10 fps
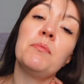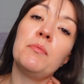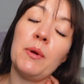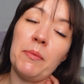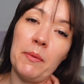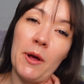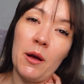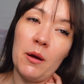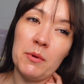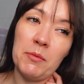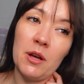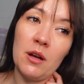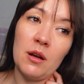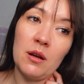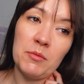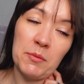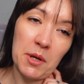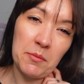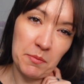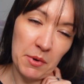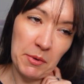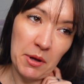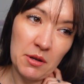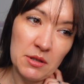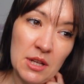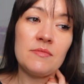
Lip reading: blah, blah, blah, blah, blah, blah, blah, blah, blah.